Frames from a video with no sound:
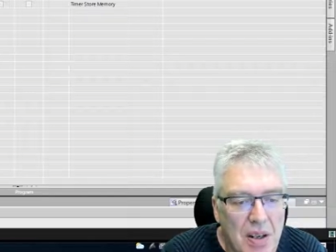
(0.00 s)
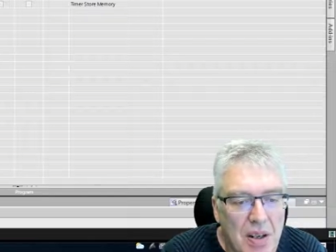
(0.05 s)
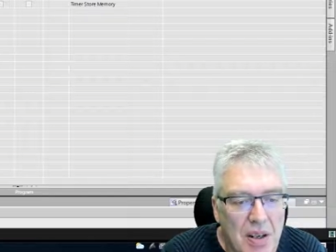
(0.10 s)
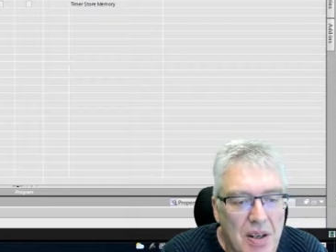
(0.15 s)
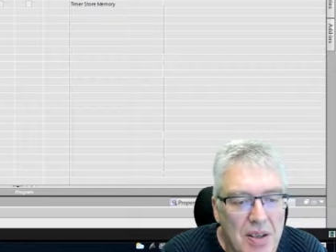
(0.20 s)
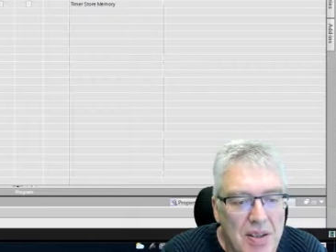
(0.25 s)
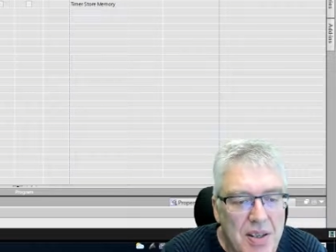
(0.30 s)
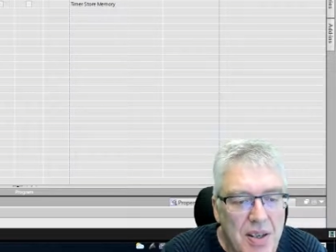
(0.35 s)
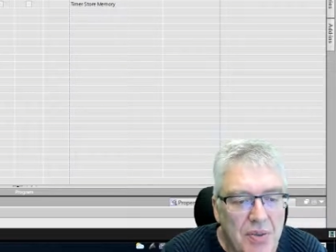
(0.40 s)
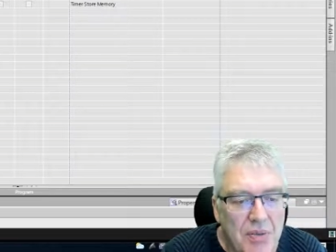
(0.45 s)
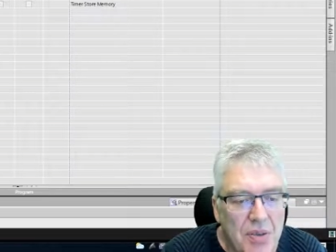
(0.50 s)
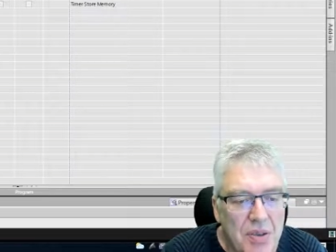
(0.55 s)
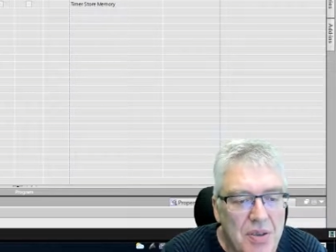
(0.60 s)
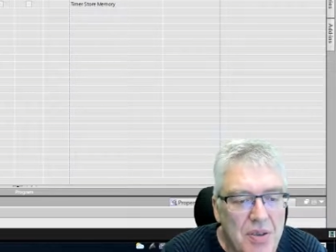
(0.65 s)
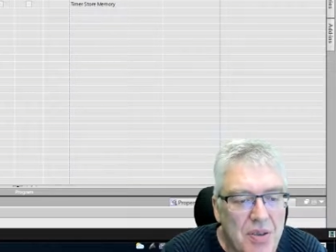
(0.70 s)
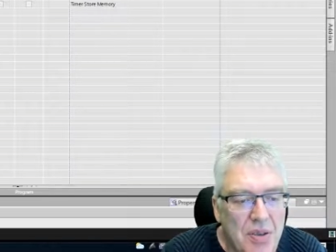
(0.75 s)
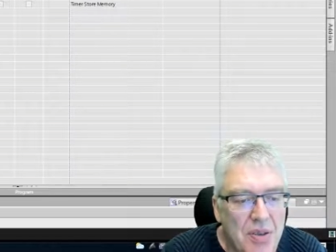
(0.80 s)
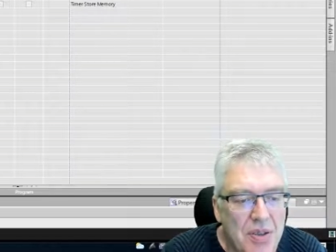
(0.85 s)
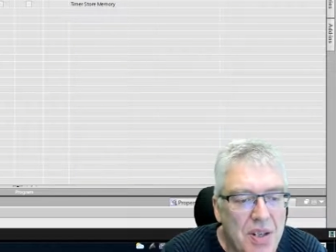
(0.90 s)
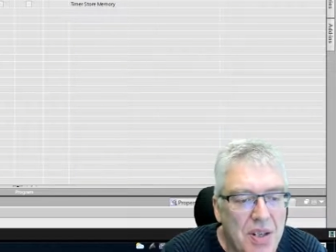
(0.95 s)
let's see, if it's
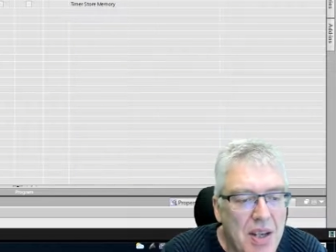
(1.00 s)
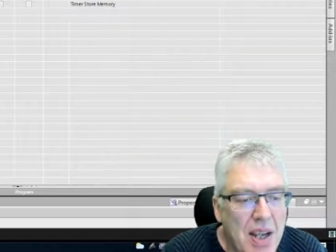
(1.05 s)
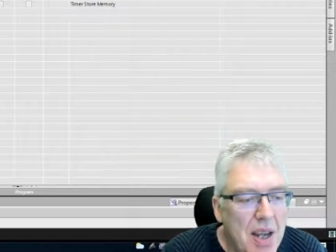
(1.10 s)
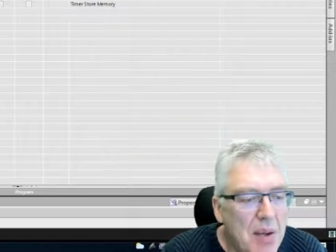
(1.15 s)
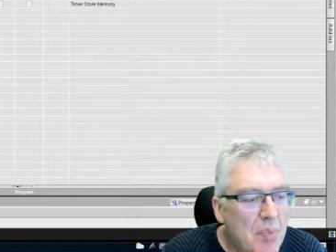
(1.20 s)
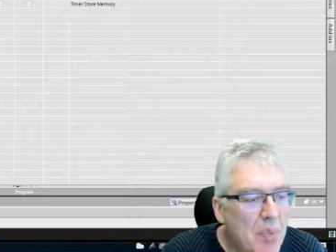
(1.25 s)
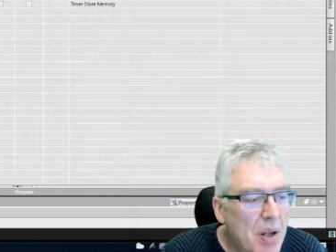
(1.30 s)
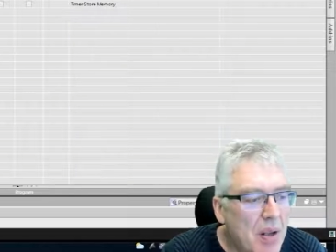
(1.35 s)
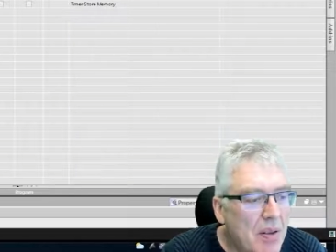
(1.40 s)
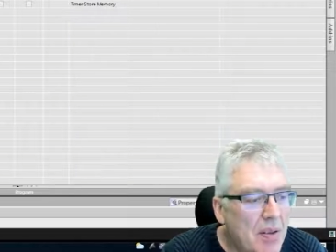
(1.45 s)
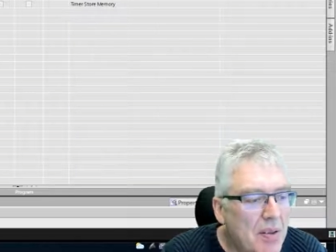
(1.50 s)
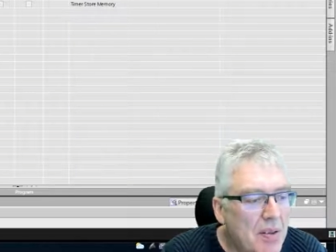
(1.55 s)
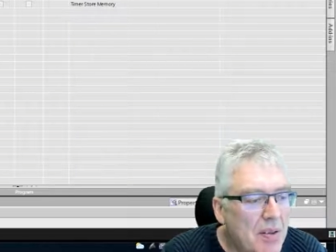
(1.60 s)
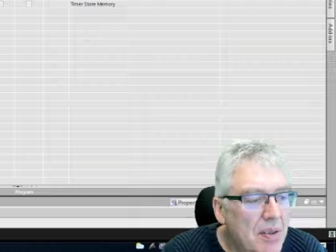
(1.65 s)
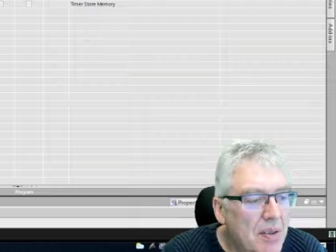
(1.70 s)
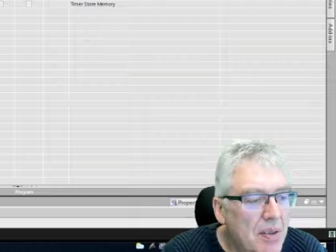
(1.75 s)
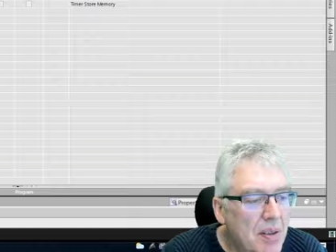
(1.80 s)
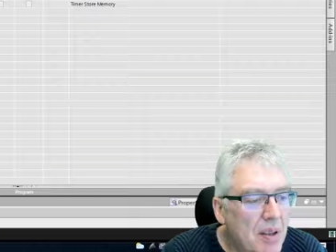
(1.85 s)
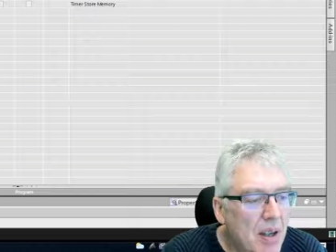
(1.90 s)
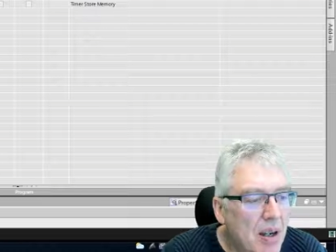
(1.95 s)
not enabled,
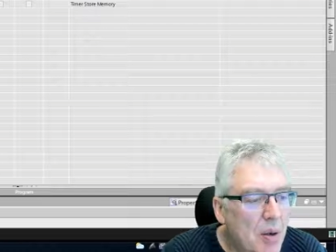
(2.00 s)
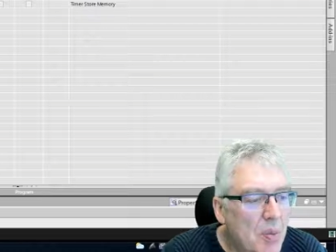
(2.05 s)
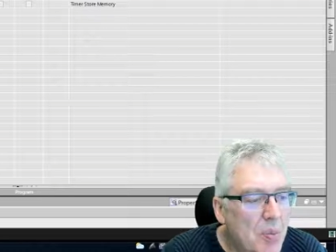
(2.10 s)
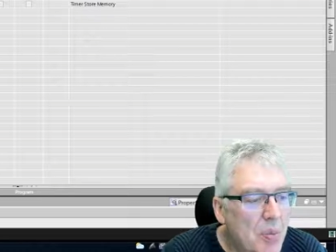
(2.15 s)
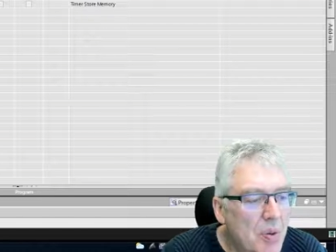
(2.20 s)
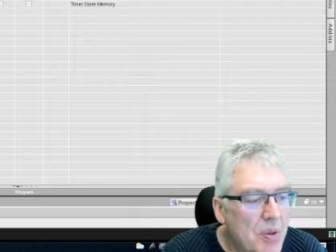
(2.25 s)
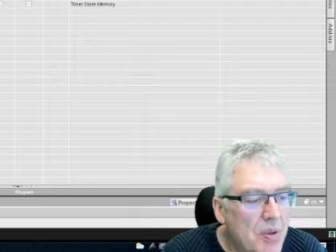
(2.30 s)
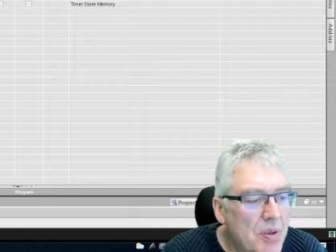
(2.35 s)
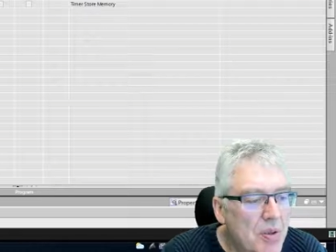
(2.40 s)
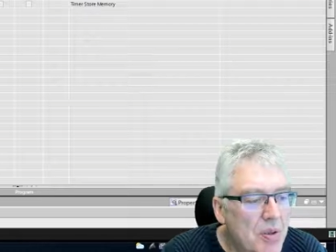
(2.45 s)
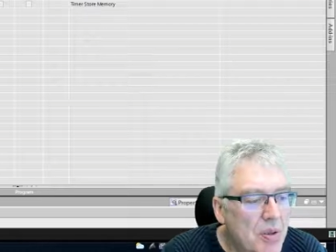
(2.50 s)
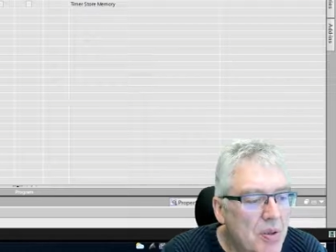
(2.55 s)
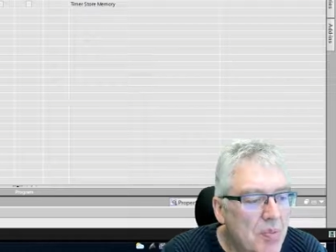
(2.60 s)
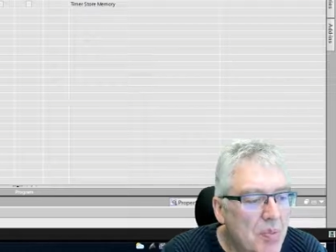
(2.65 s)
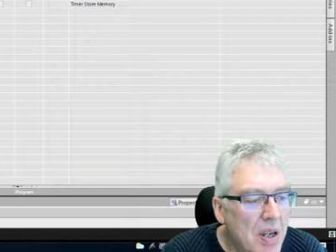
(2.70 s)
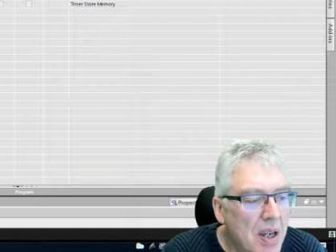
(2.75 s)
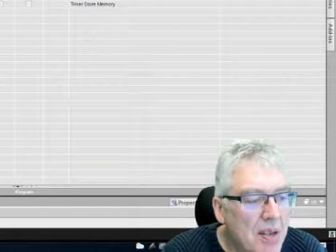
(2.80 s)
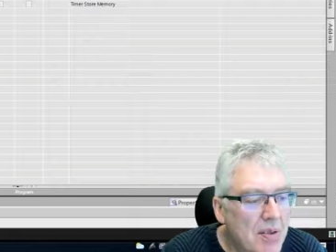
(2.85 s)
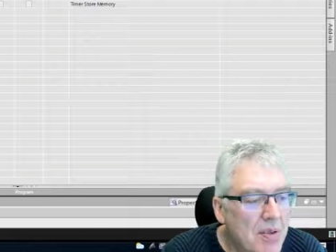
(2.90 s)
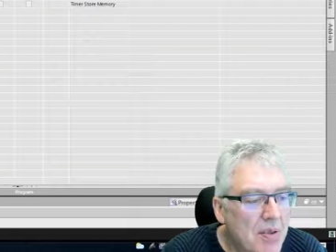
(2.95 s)
the output is just
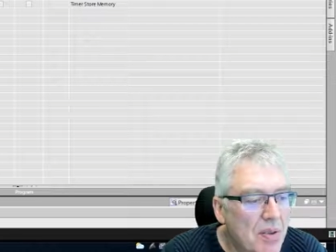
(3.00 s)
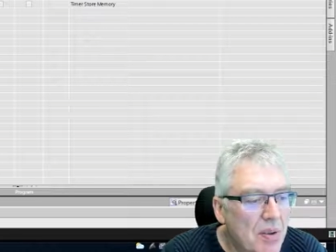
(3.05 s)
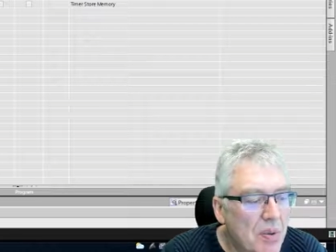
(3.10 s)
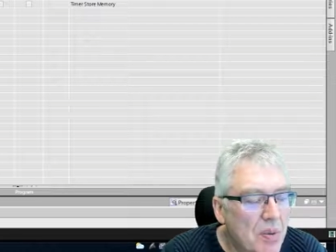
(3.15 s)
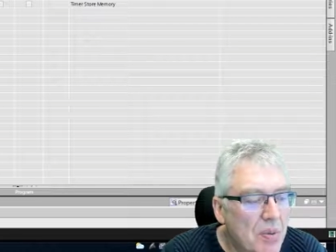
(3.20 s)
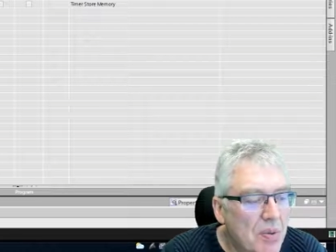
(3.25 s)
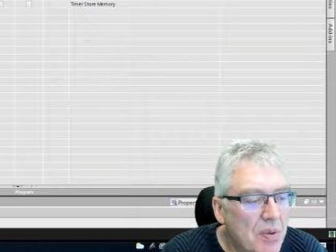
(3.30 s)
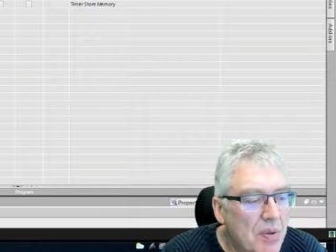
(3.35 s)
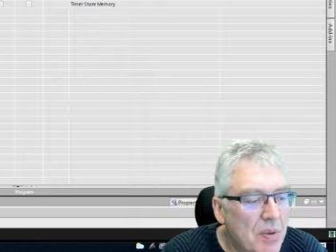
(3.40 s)
passed through.